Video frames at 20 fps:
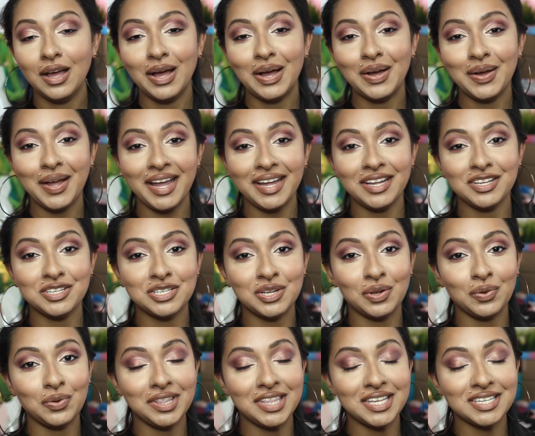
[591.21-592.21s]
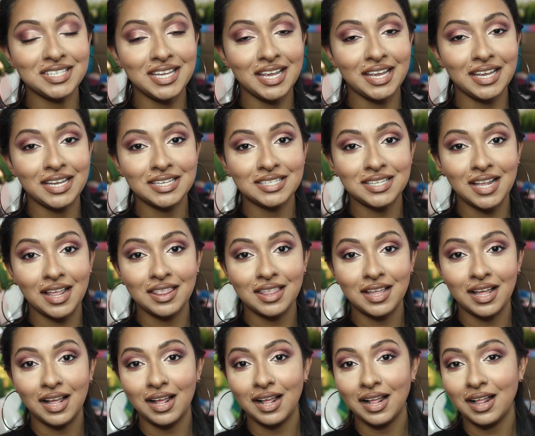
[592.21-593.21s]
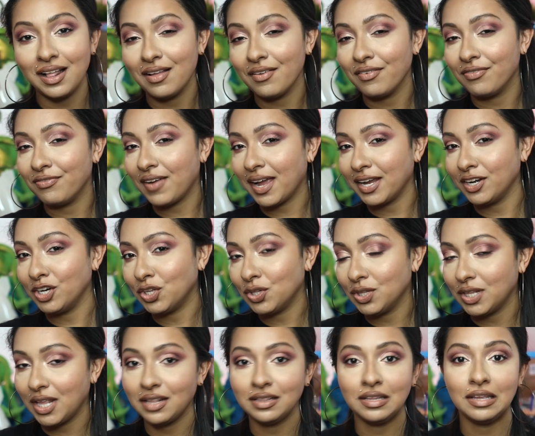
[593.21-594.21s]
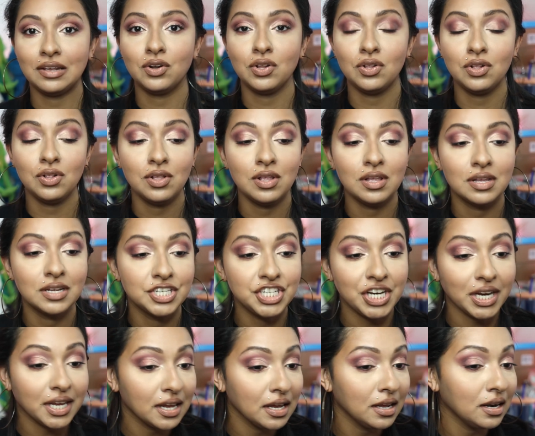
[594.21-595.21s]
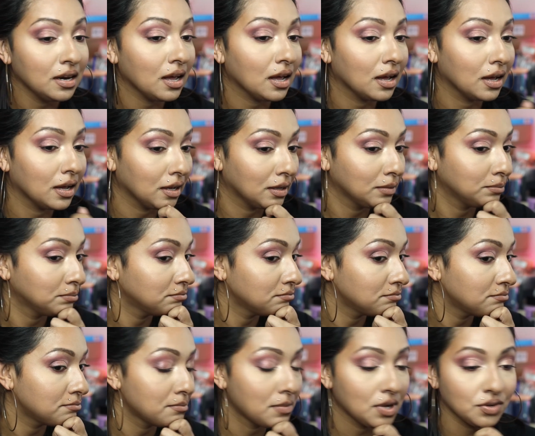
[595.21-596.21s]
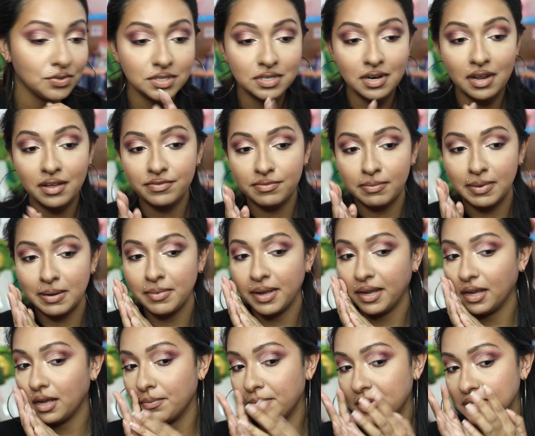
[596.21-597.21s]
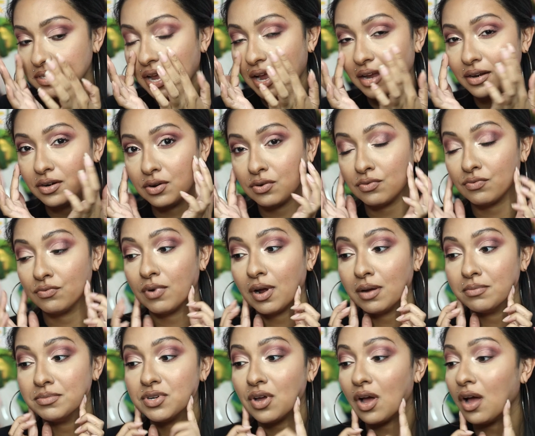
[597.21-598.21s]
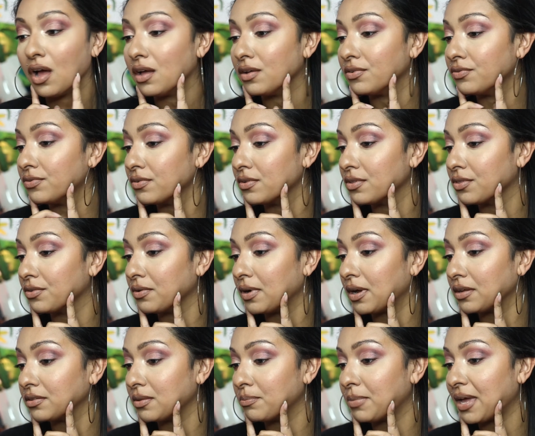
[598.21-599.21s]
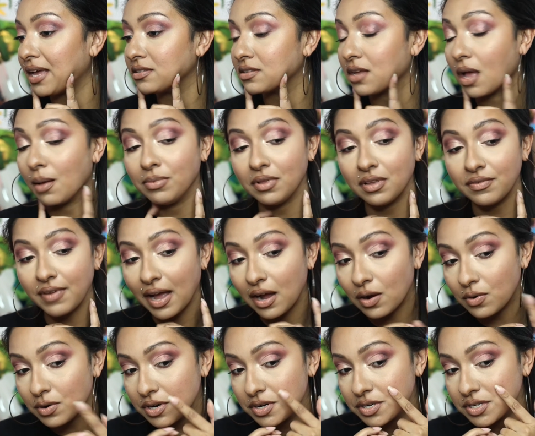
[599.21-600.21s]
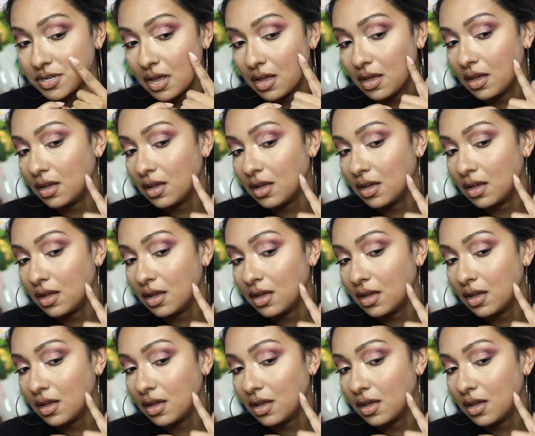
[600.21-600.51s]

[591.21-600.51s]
Okay, so this is the final little check-in. Most of my makeup is kind of rubbed off throughout the past couple of hours.